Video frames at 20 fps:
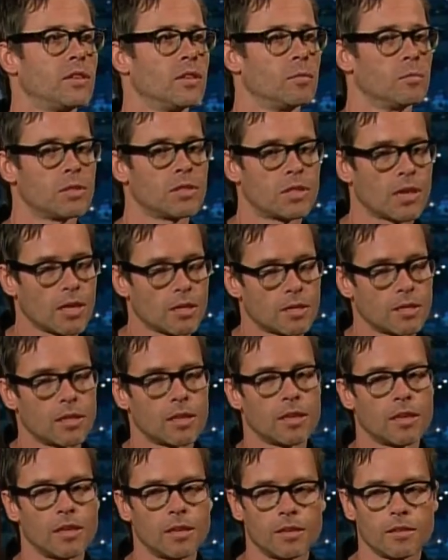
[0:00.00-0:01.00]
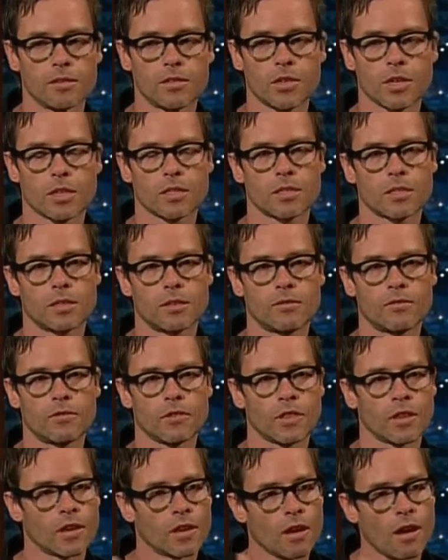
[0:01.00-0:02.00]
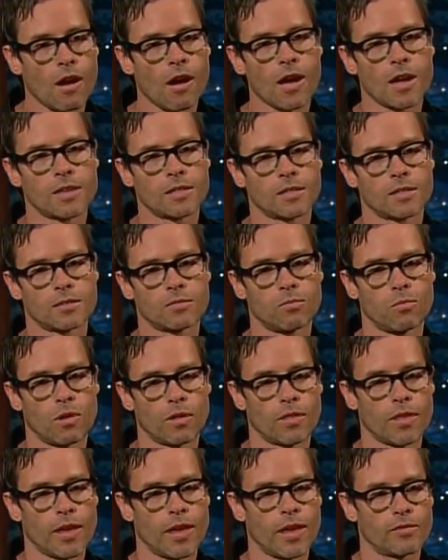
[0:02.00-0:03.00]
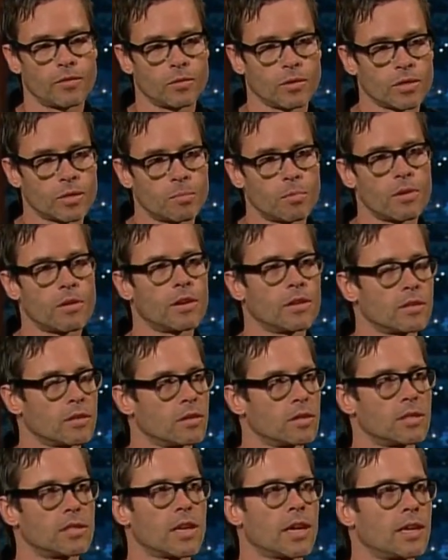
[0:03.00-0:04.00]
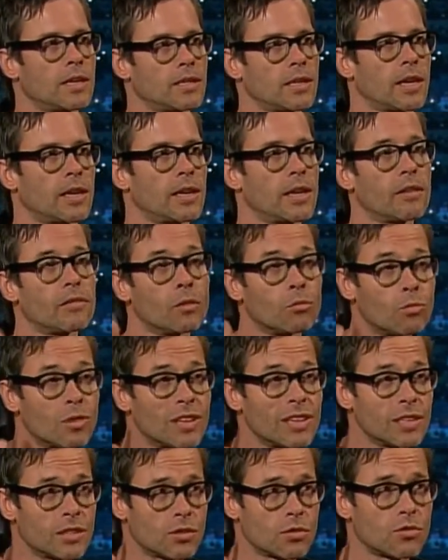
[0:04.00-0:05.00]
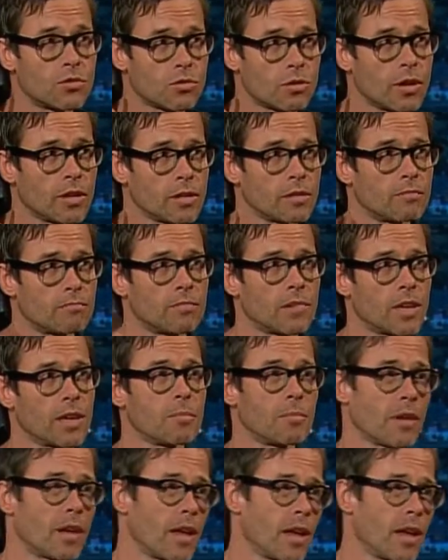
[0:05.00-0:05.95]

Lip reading: to do. But just for the guys, what they have to experience on a day-to-day level, really trying to keep